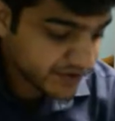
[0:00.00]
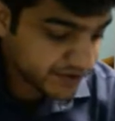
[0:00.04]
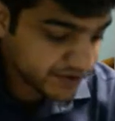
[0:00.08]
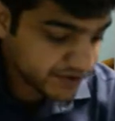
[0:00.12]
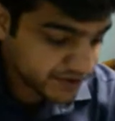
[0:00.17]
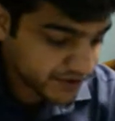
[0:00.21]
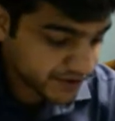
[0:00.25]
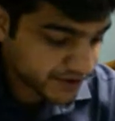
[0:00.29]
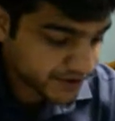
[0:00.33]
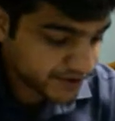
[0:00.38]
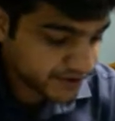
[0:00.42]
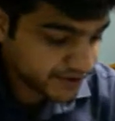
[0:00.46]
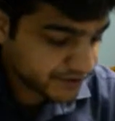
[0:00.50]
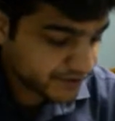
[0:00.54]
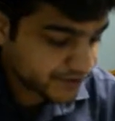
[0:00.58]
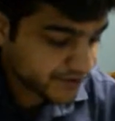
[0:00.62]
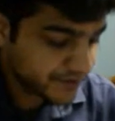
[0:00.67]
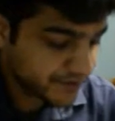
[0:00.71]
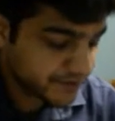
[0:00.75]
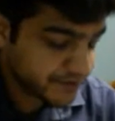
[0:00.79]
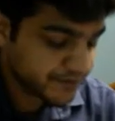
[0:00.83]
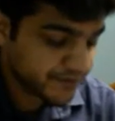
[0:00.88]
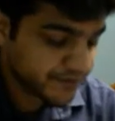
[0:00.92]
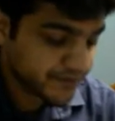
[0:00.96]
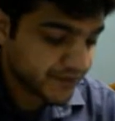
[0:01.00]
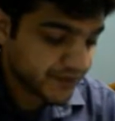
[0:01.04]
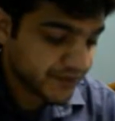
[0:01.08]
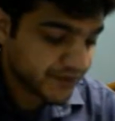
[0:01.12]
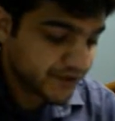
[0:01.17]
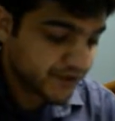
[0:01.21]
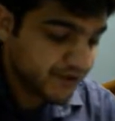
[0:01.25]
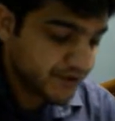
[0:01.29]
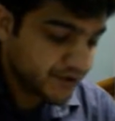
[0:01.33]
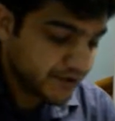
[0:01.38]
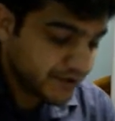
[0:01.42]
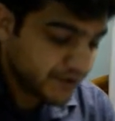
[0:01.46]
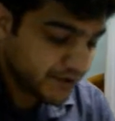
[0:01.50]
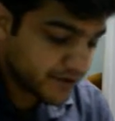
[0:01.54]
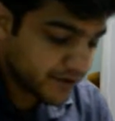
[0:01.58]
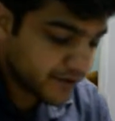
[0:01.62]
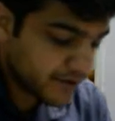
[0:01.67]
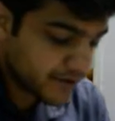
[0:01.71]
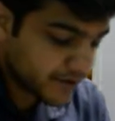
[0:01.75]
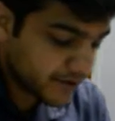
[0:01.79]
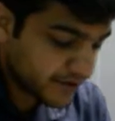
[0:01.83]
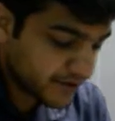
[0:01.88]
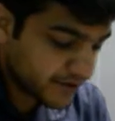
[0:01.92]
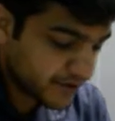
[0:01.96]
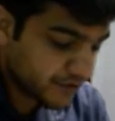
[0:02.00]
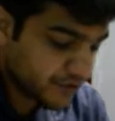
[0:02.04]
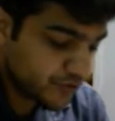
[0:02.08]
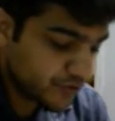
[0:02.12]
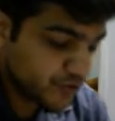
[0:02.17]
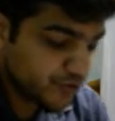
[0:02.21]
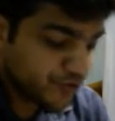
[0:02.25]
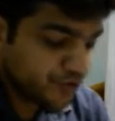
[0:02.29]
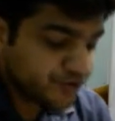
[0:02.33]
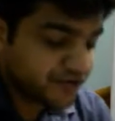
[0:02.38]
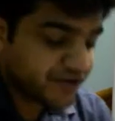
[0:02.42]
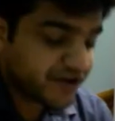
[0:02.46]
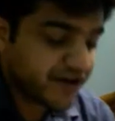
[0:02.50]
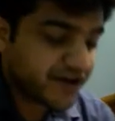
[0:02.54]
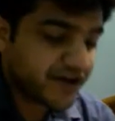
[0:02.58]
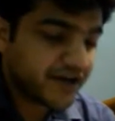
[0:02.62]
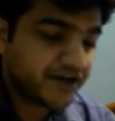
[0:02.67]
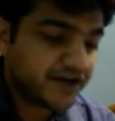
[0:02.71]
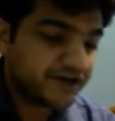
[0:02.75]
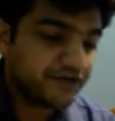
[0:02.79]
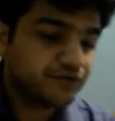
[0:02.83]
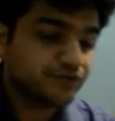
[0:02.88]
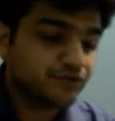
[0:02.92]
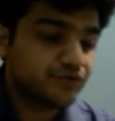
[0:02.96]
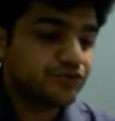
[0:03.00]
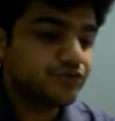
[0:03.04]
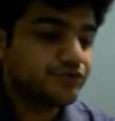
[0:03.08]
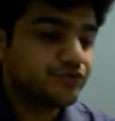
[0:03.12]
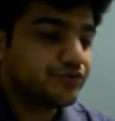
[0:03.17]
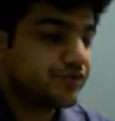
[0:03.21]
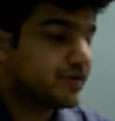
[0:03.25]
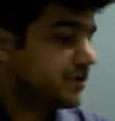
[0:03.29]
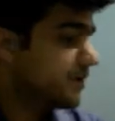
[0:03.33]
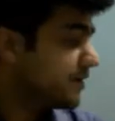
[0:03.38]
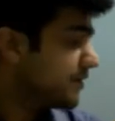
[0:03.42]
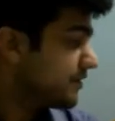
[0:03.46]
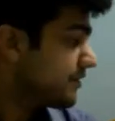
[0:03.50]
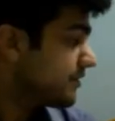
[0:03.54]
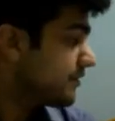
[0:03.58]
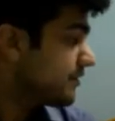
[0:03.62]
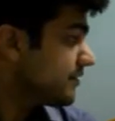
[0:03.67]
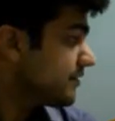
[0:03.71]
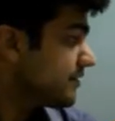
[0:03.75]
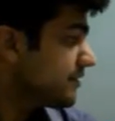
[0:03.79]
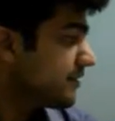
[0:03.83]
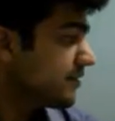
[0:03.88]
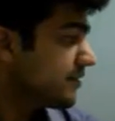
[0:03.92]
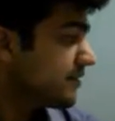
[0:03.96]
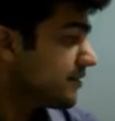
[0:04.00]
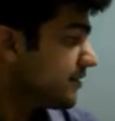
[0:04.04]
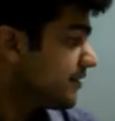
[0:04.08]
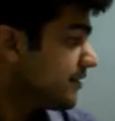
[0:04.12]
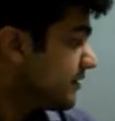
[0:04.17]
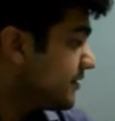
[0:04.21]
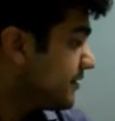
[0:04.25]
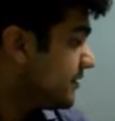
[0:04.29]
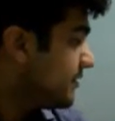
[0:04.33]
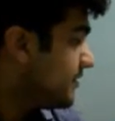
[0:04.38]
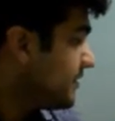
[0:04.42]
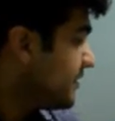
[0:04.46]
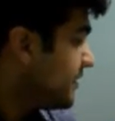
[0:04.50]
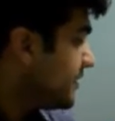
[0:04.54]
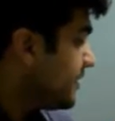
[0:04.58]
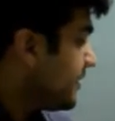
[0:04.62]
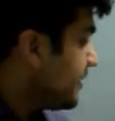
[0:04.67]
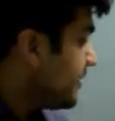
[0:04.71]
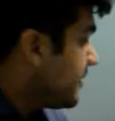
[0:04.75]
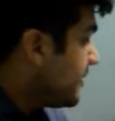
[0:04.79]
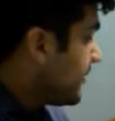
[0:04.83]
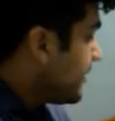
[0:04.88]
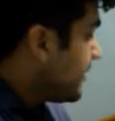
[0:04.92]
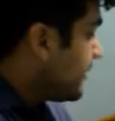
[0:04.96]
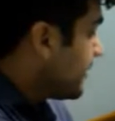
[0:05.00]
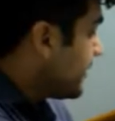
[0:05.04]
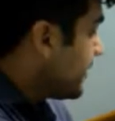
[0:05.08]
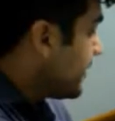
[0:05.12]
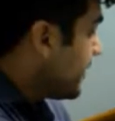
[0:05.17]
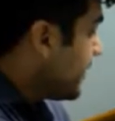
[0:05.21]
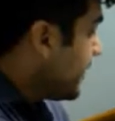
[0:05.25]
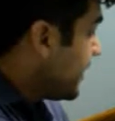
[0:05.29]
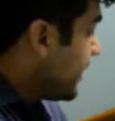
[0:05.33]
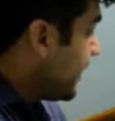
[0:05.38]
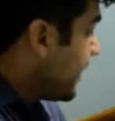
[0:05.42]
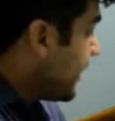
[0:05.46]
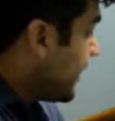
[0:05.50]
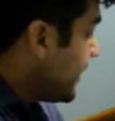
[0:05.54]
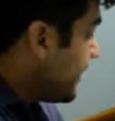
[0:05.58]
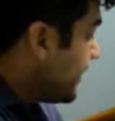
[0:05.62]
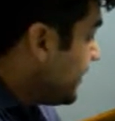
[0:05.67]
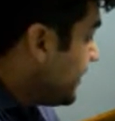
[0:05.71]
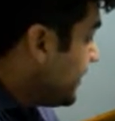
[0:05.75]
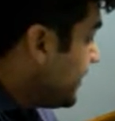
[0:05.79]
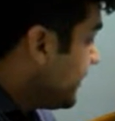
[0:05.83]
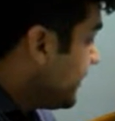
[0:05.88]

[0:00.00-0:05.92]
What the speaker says: and in those I had told you that they are aligned